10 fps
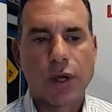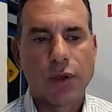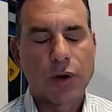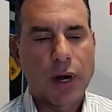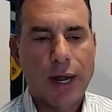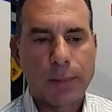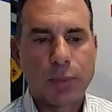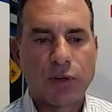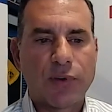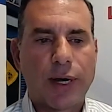other high
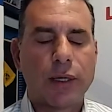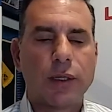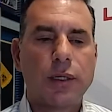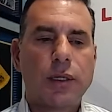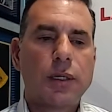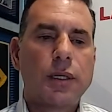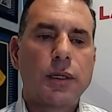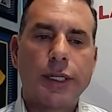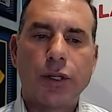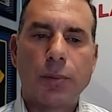profile
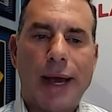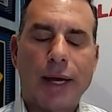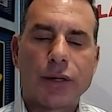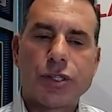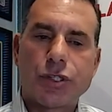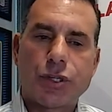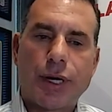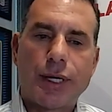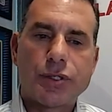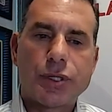legal matters and
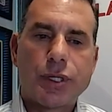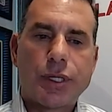trends.